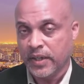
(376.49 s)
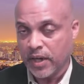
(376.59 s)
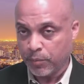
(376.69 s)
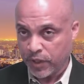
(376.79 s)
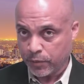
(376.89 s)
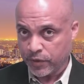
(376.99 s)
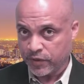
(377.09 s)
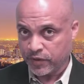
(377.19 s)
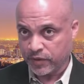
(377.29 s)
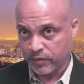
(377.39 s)
Now, Blake
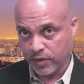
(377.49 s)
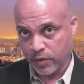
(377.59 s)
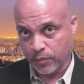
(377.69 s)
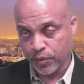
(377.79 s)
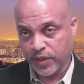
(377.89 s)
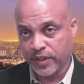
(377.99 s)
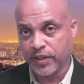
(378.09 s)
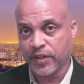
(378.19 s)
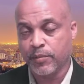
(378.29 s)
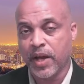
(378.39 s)
was, pretty
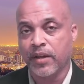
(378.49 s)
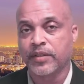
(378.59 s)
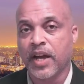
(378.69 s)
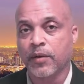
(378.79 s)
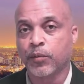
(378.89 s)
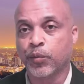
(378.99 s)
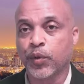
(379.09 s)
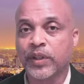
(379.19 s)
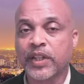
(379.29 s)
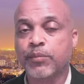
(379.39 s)
good about not
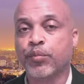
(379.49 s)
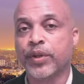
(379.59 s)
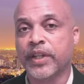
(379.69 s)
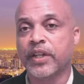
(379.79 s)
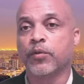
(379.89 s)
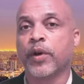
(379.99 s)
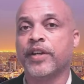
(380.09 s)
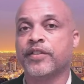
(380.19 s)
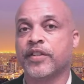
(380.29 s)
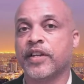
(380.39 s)
really bringing
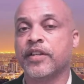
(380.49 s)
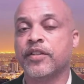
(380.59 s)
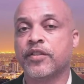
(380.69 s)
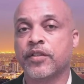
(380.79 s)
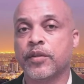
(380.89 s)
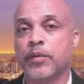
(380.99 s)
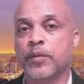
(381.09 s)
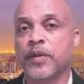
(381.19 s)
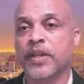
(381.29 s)
race into